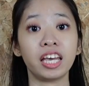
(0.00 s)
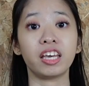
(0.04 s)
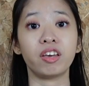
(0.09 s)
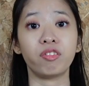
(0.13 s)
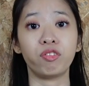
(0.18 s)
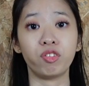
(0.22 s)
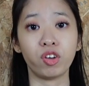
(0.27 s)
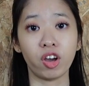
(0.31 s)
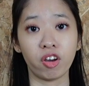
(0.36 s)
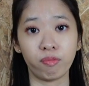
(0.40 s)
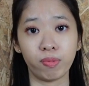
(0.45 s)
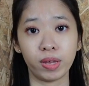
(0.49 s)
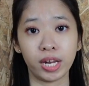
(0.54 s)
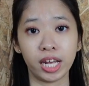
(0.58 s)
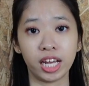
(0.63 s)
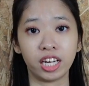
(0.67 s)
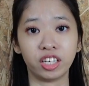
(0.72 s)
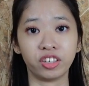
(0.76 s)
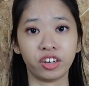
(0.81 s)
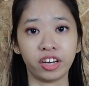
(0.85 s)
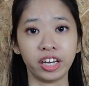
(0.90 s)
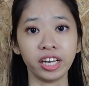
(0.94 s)
If you have been
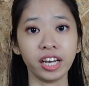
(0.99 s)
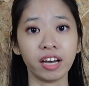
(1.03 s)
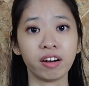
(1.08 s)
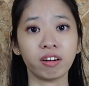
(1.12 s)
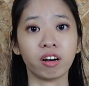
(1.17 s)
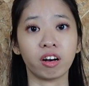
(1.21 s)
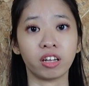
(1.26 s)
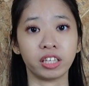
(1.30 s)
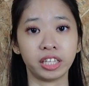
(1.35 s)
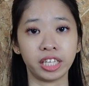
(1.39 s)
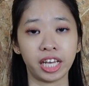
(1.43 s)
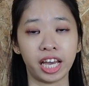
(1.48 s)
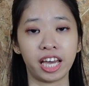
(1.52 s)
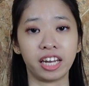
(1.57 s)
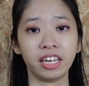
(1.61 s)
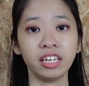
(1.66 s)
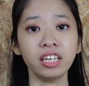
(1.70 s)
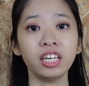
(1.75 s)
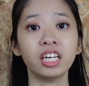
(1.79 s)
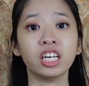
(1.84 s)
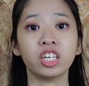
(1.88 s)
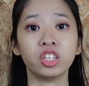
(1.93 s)
enjoying our
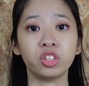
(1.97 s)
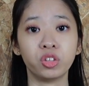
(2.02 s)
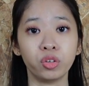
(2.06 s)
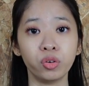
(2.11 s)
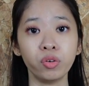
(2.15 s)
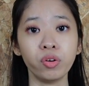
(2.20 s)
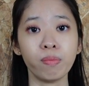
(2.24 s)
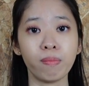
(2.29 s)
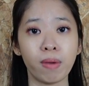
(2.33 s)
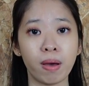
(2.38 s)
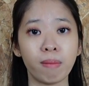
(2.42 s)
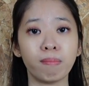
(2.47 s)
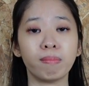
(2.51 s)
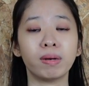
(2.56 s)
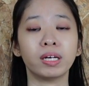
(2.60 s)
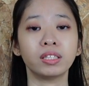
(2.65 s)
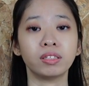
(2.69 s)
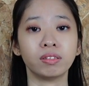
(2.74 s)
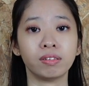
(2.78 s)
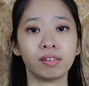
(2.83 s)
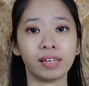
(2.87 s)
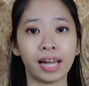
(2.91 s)
content, do remember
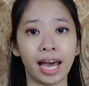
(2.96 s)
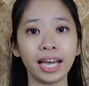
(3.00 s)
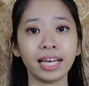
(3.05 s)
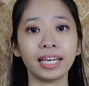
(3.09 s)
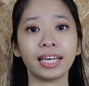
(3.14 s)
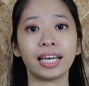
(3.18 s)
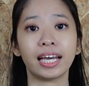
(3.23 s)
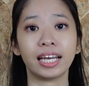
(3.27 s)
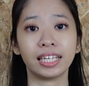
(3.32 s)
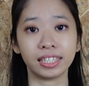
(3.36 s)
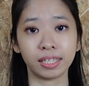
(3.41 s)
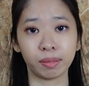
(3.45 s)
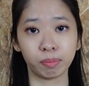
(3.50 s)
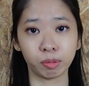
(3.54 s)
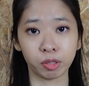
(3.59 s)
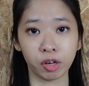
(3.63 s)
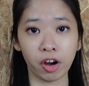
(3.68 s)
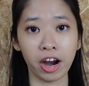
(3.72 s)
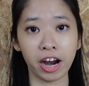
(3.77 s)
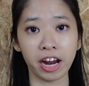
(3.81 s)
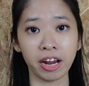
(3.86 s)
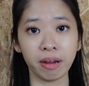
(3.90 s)
to like and
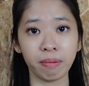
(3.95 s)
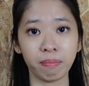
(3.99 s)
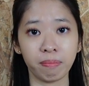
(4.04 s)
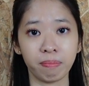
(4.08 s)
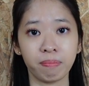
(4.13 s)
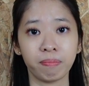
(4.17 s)
subscribe.